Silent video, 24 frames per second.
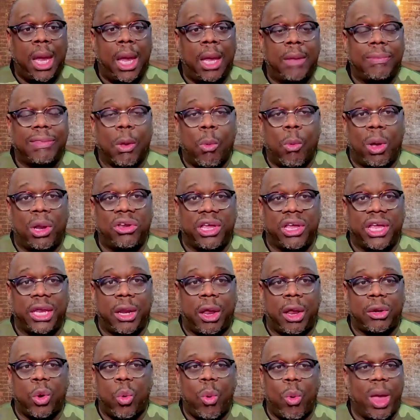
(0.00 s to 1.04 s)
They wanted to get on
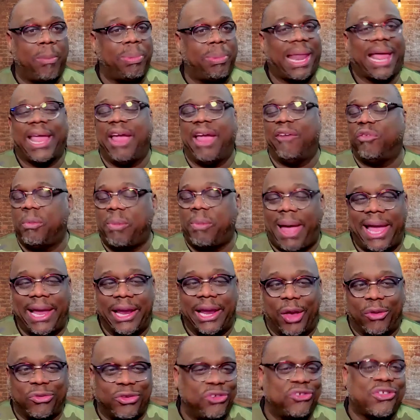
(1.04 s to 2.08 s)
the web like everybody
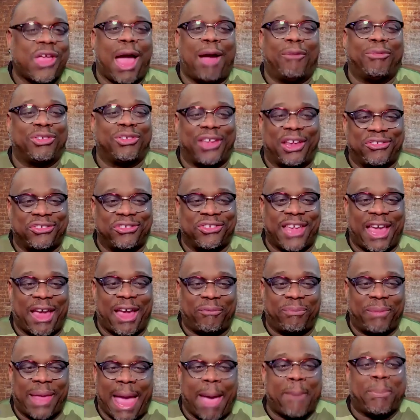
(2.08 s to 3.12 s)
else. These conversations
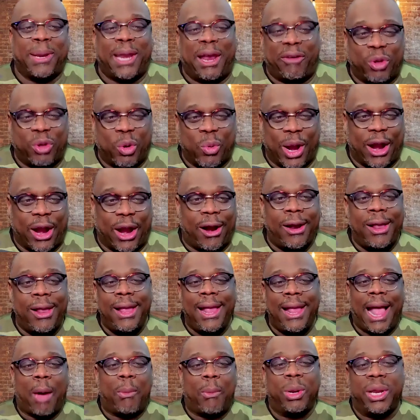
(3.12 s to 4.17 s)
happen everywhere.
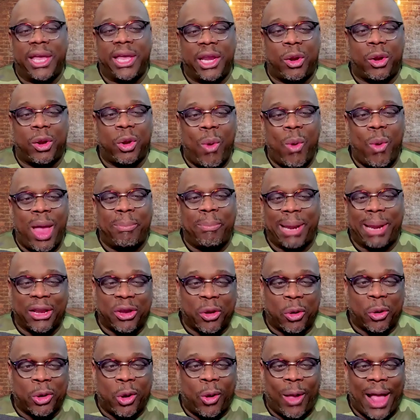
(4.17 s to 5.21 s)
I want to get on the web, but I
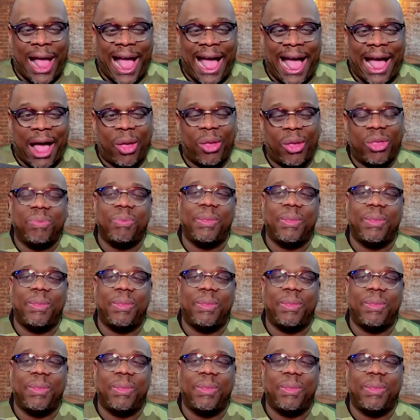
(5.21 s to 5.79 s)
don't know how.